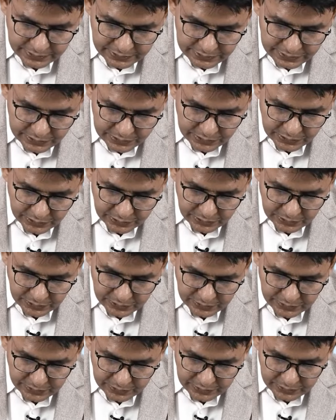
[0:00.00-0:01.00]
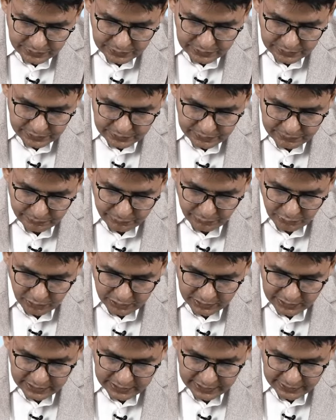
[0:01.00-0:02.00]
So
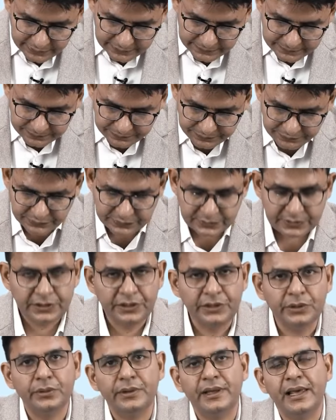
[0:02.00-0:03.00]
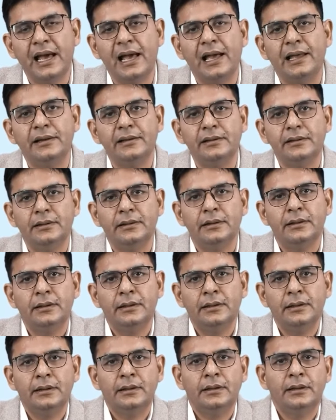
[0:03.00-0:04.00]
broadly, you can
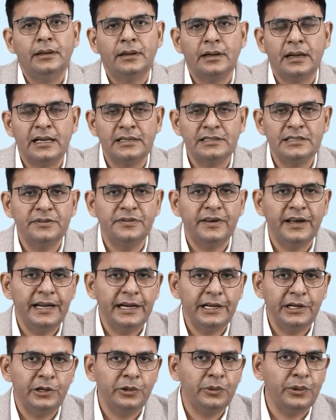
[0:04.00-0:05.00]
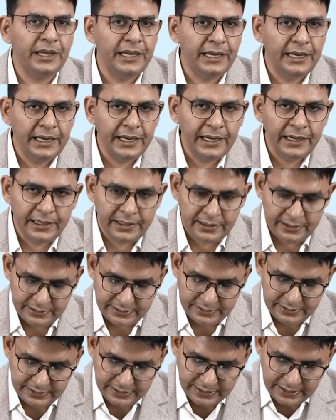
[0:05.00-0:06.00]
classify it into innate
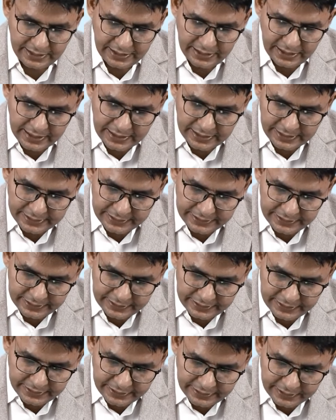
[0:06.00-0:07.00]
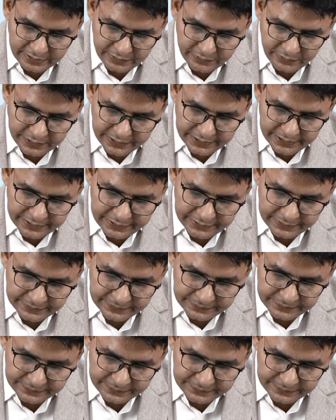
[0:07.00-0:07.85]
and acquired.